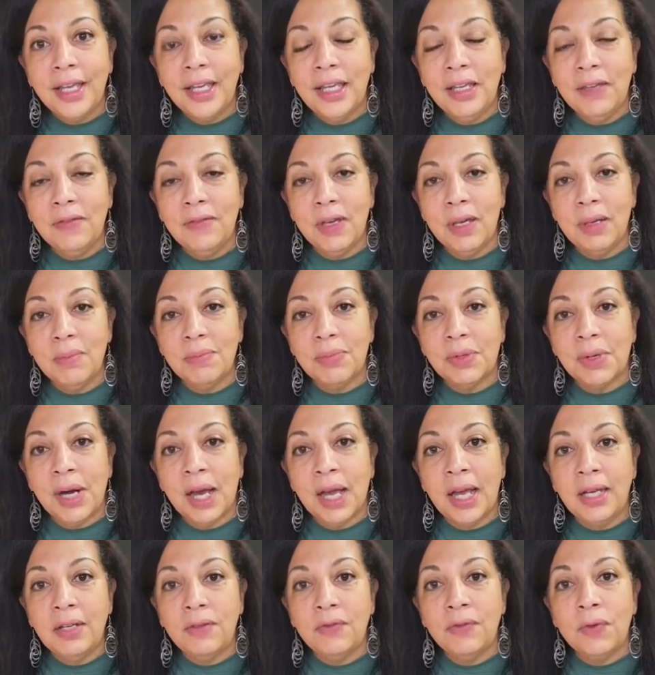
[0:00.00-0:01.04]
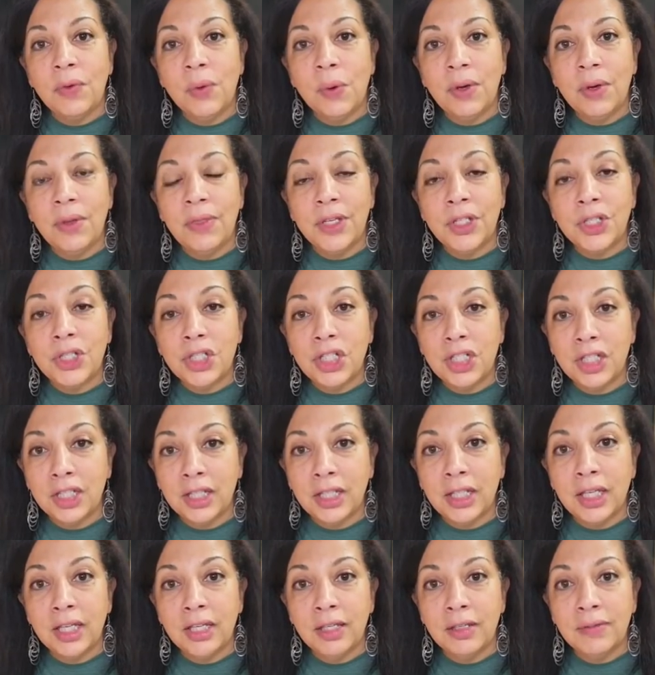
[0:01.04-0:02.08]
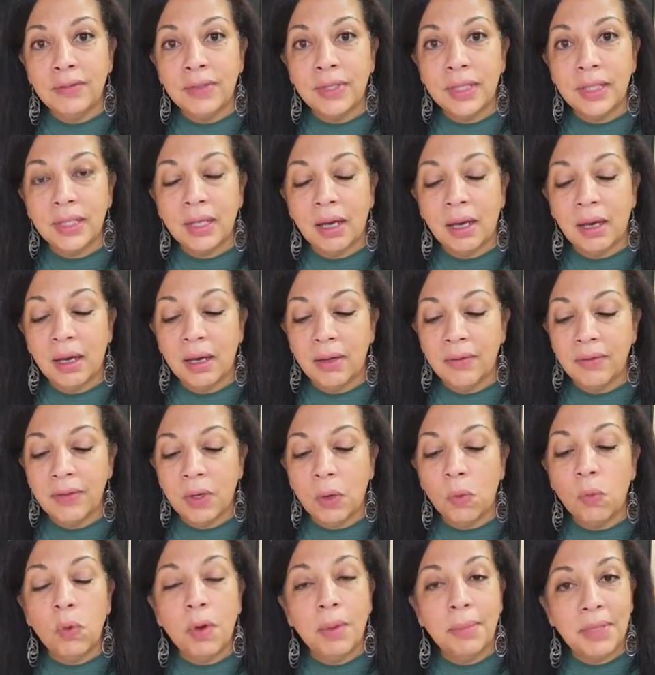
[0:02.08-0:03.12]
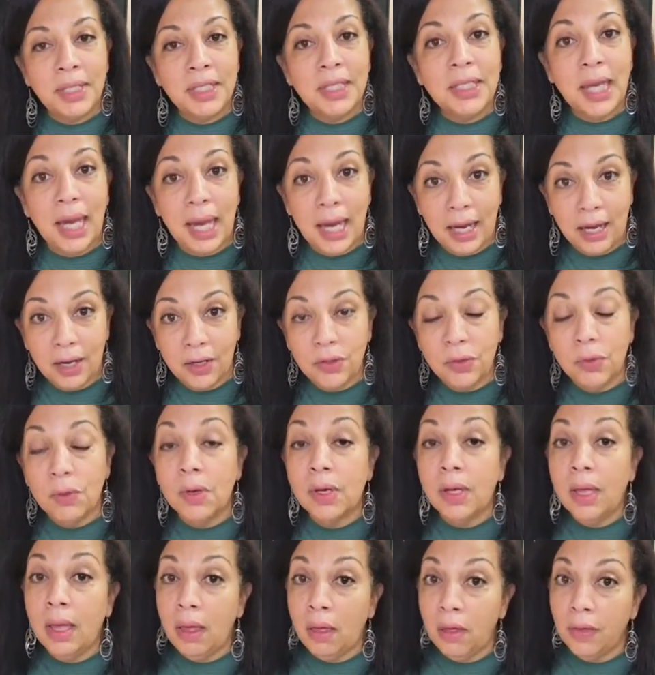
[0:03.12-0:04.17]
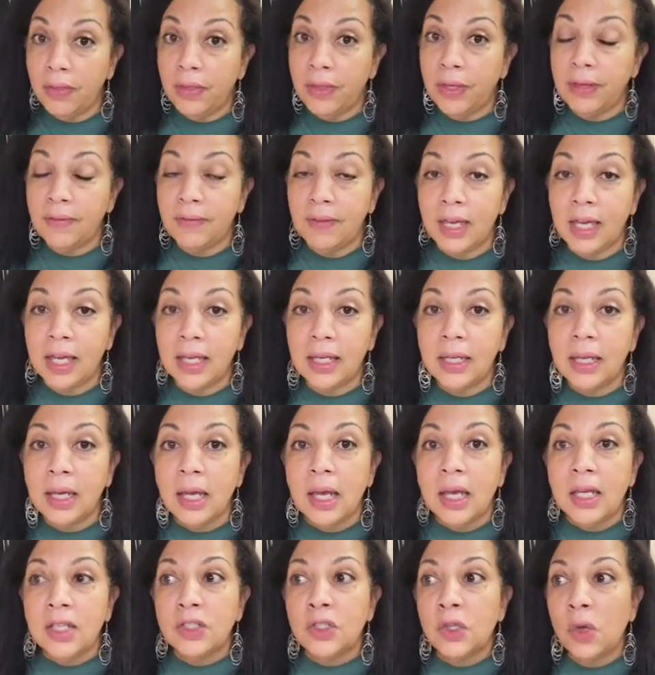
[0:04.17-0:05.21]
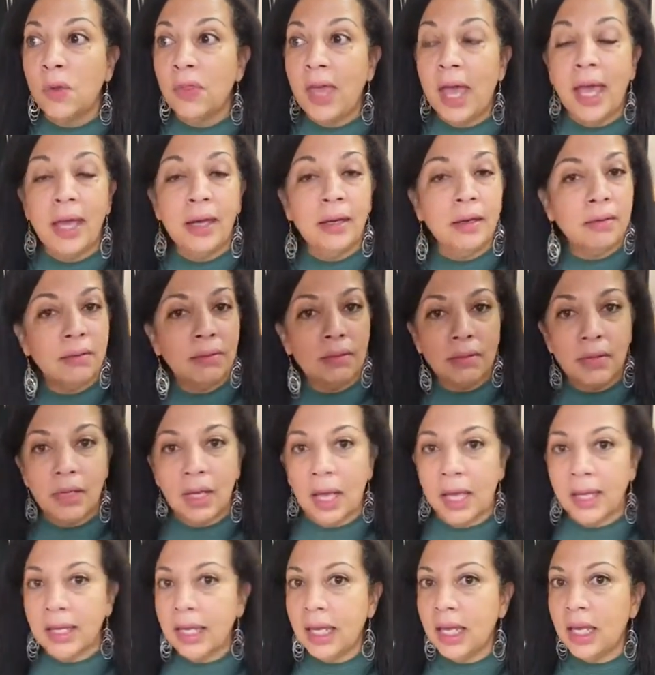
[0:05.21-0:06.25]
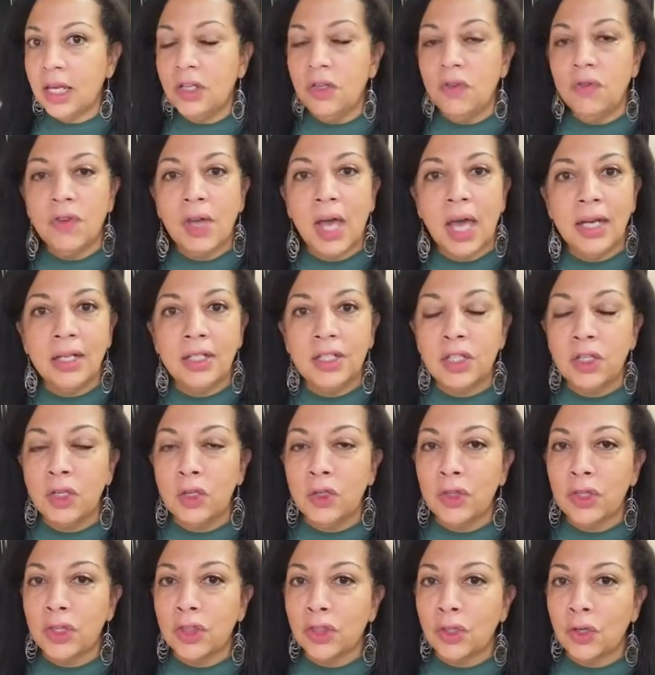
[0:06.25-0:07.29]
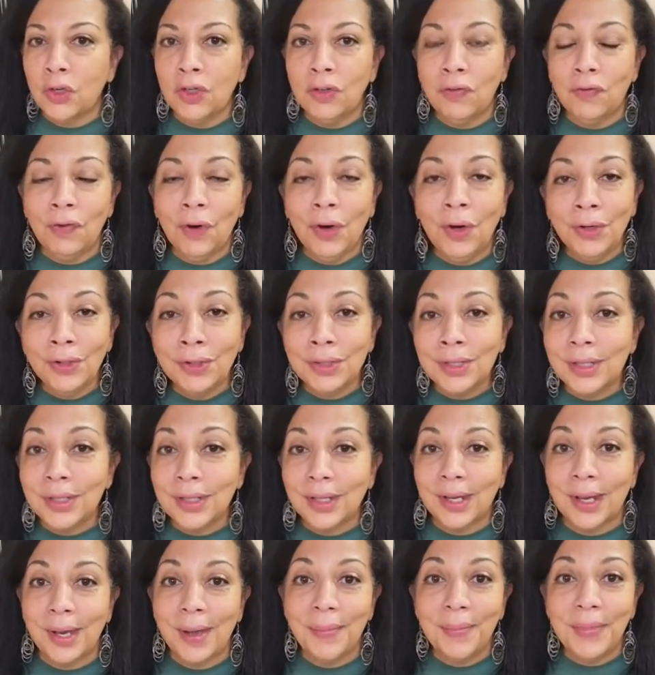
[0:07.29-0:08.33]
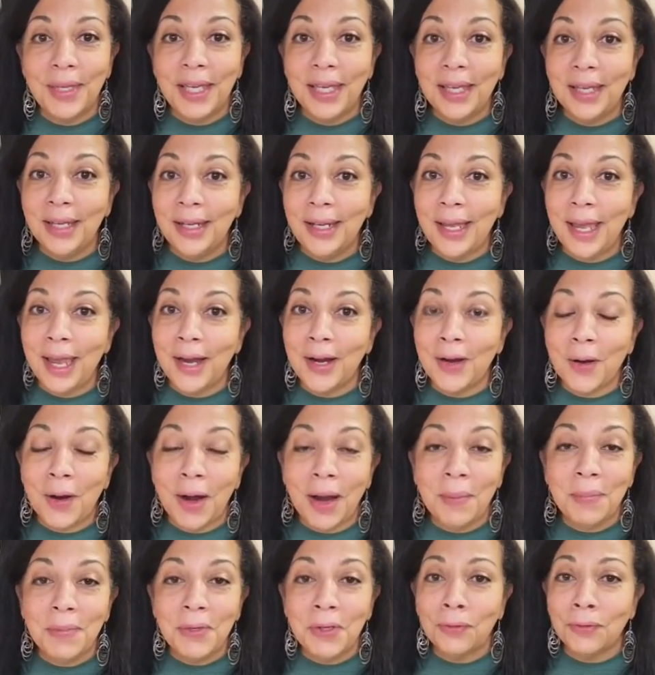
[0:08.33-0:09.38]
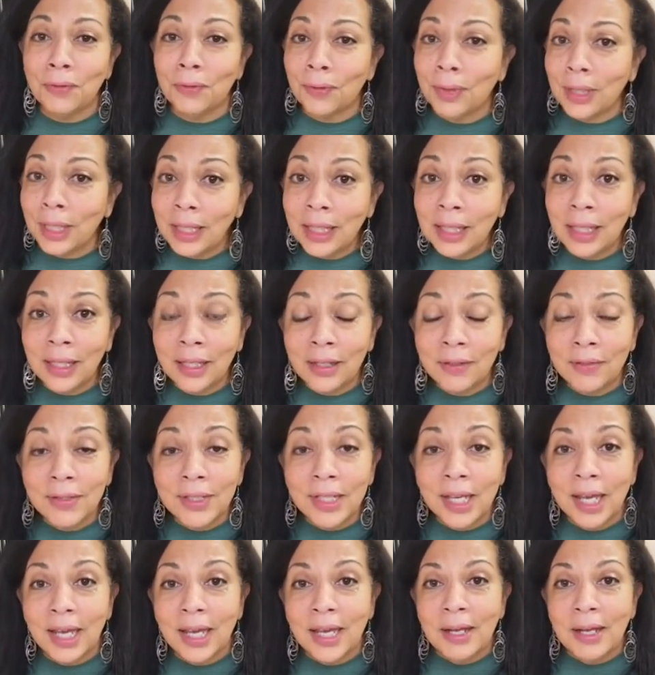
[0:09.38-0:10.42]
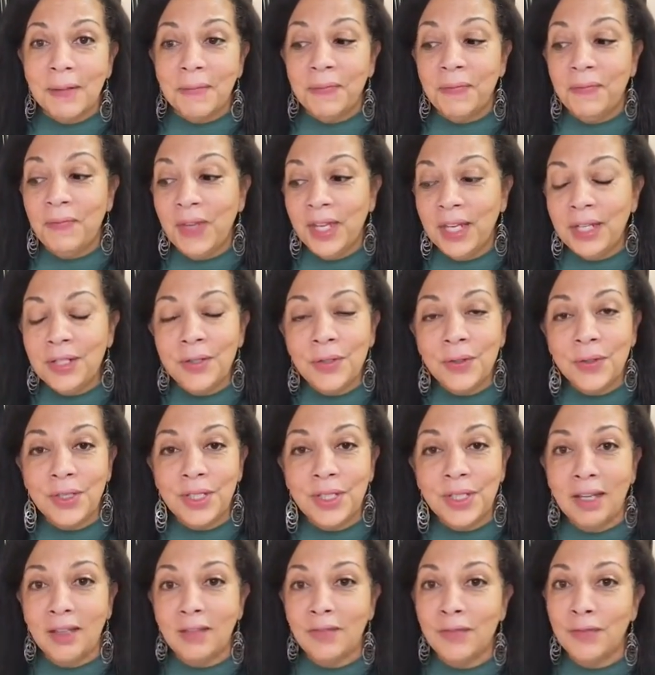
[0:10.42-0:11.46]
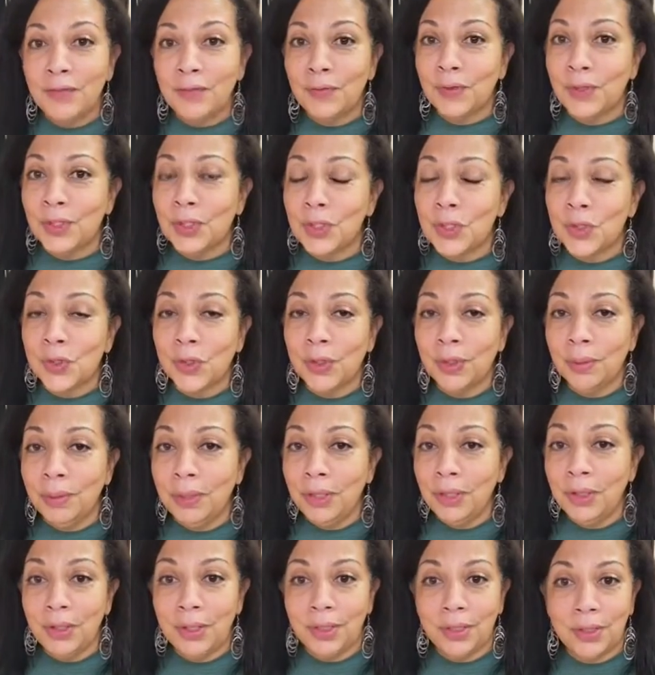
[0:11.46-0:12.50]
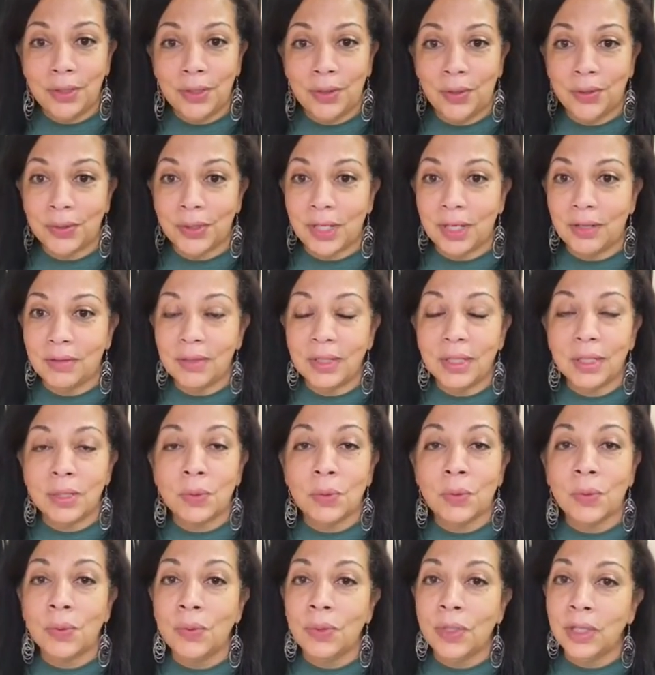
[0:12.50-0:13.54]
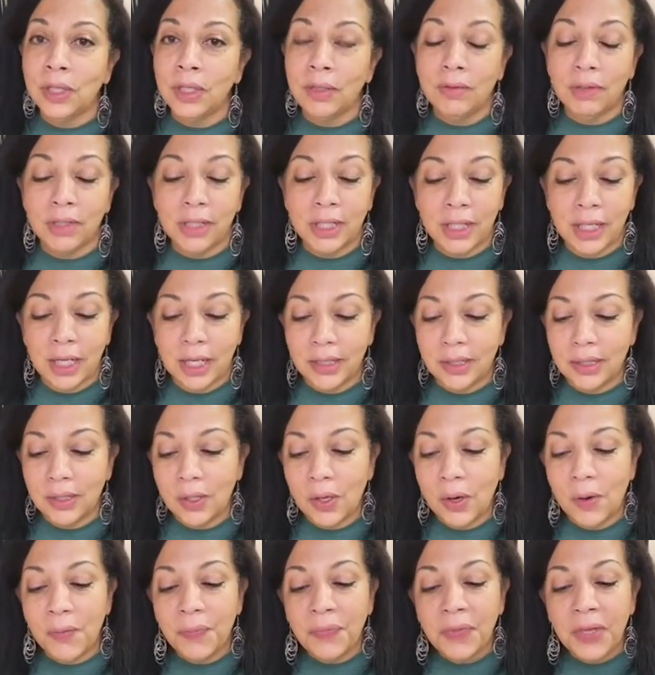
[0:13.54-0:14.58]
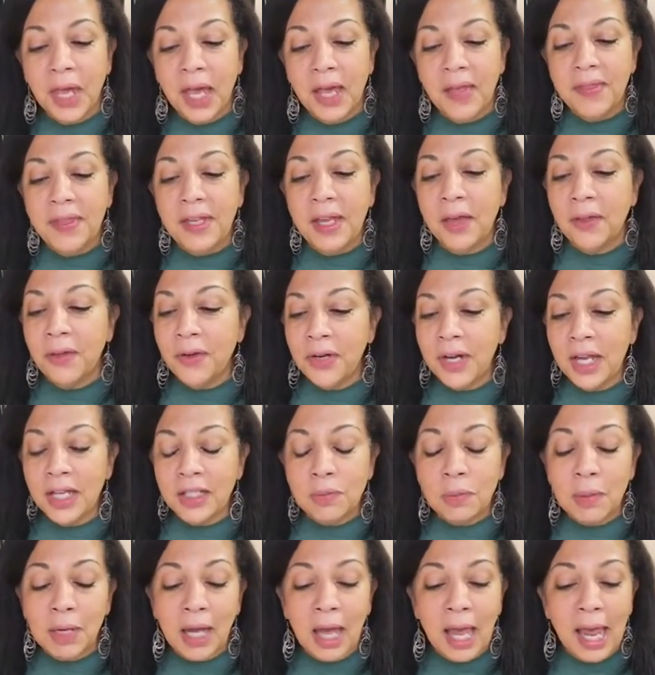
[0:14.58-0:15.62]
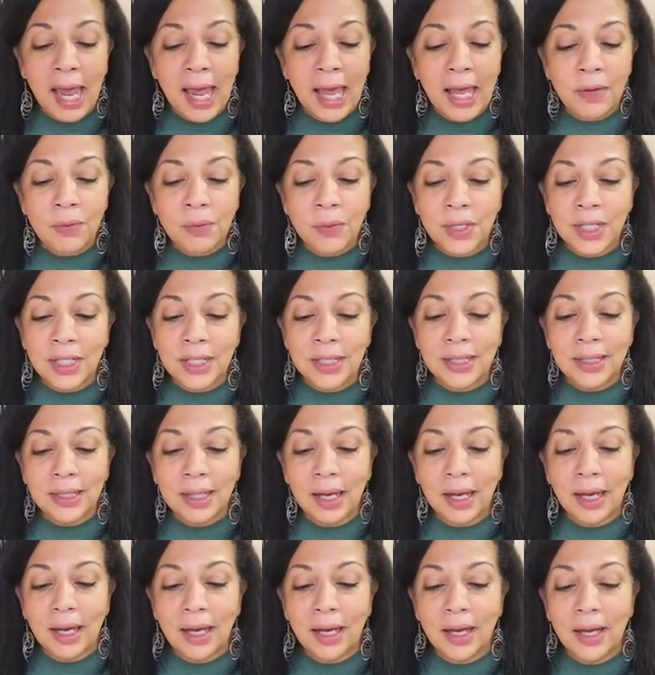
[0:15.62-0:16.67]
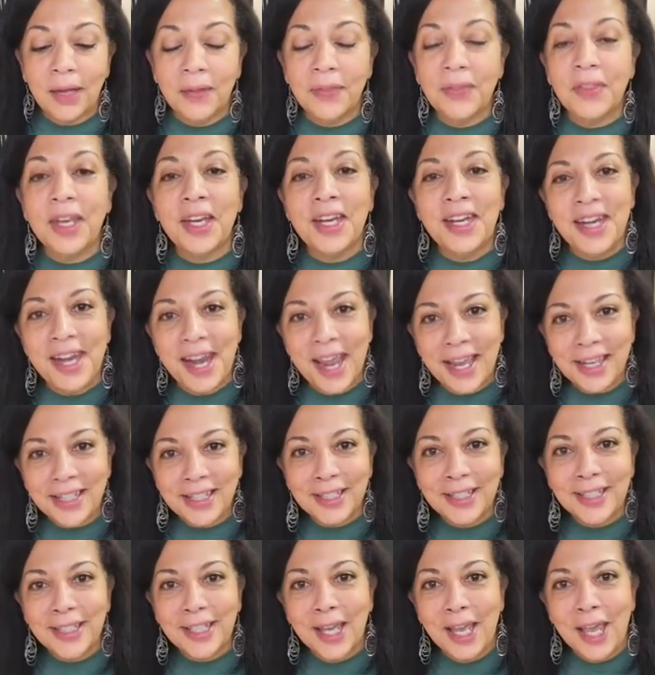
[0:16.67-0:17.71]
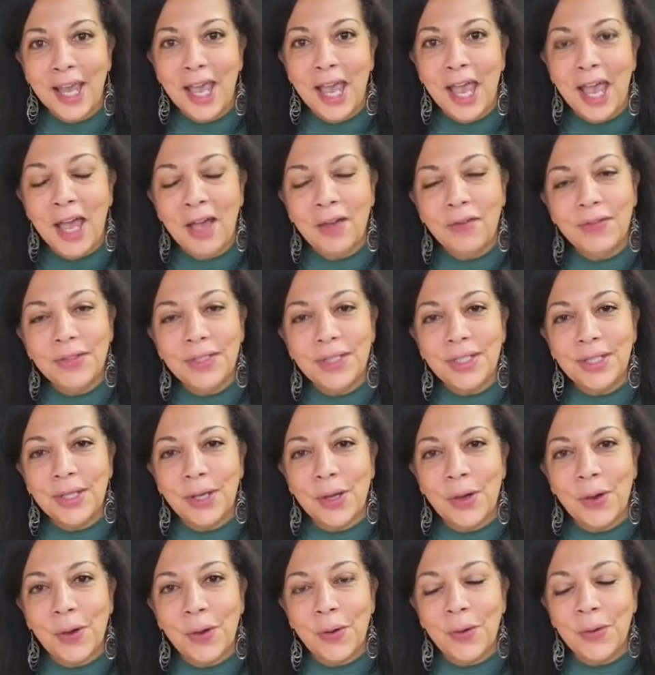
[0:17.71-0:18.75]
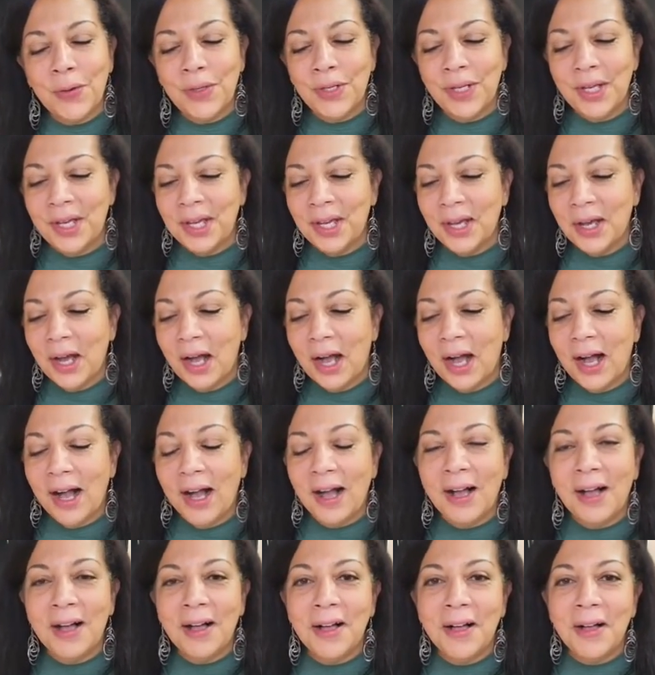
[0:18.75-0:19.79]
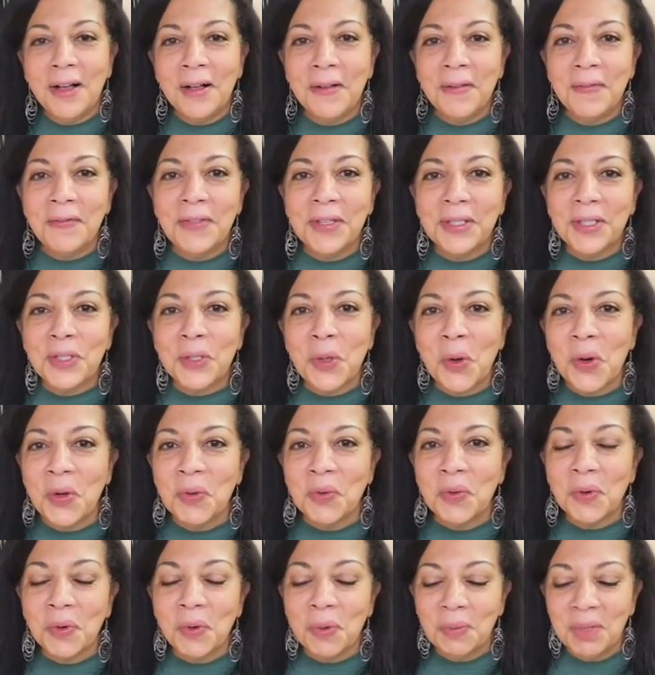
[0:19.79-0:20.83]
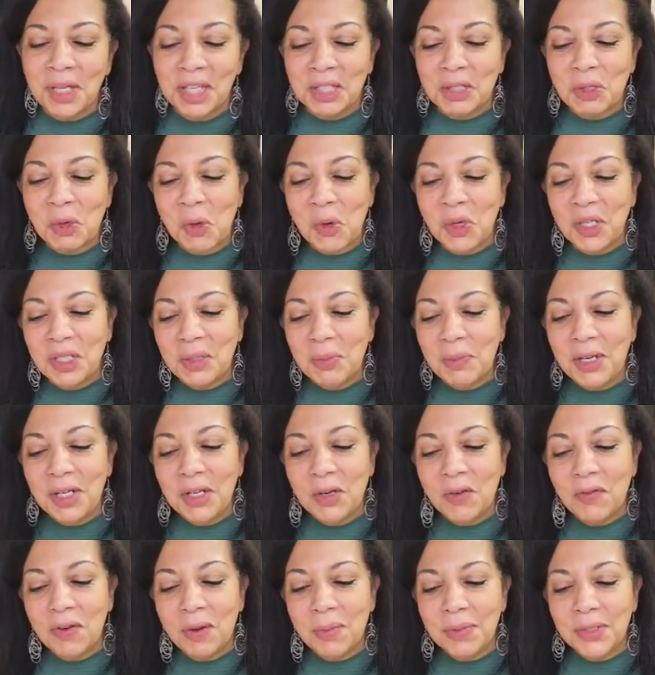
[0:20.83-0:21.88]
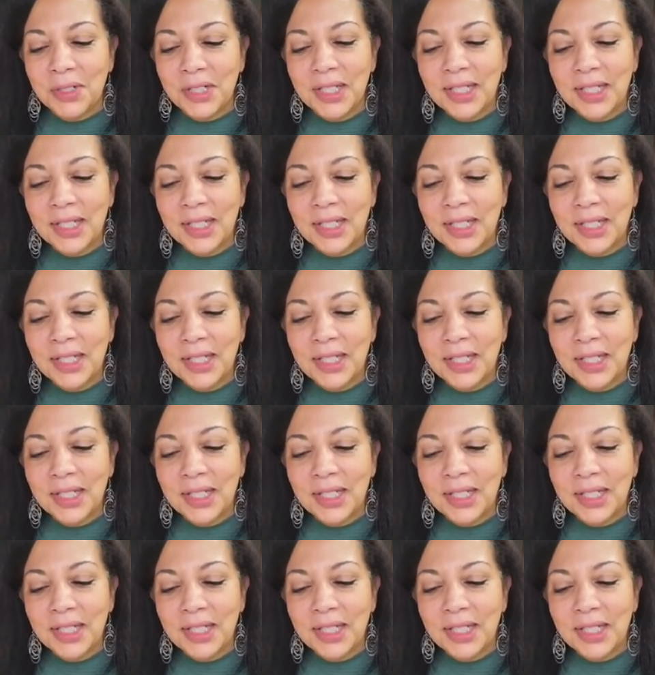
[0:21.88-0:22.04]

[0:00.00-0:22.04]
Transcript: Eventbrite for the She Lives, the Women's Annual Health Event. So that, again, you've got until the 31st to come in and grab your free gift. Vendors have contributed to those gifts. It's really, really nice. So the other announcement I had was the next episode of the sewing room is going to be November